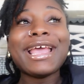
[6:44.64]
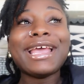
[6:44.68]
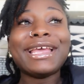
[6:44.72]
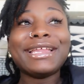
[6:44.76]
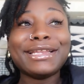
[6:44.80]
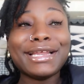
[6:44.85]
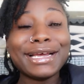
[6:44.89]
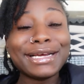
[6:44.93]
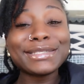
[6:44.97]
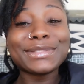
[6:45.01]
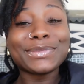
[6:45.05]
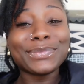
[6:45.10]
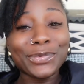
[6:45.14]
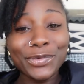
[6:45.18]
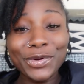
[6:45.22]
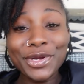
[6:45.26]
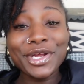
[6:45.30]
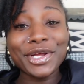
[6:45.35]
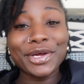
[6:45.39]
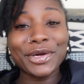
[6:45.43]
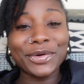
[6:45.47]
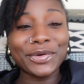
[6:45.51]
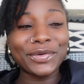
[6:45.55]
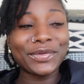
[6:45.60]
that's
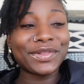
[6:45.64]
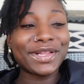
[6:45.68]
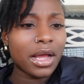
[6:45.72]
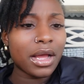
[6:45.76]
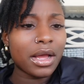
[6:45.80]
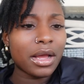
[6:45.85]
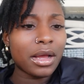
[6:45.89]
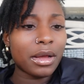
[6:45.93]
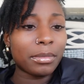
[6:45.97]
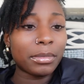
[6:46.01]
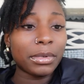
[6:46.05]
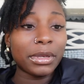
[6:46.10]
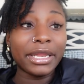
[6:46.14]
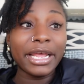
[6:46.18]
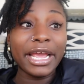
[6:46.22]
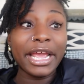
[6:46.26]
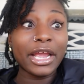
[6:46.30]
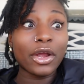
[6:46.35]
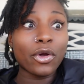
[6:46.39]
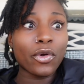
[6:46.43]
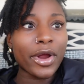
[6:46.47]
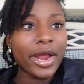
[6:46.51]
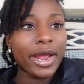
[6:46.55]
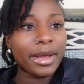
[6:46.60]
real.
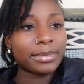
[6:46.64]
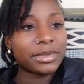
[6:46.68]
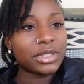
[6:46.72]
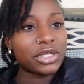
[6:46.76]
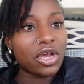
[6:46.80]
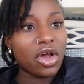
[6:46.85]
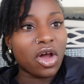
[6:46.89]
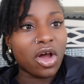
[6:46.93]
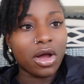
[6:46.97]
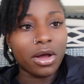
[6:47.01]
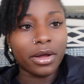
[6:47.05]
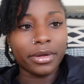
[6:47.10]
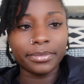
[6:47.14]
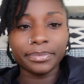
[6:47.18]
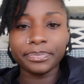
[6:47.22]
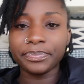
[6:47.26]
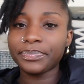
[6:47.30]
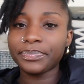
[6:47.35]
Leg cramps, y'all.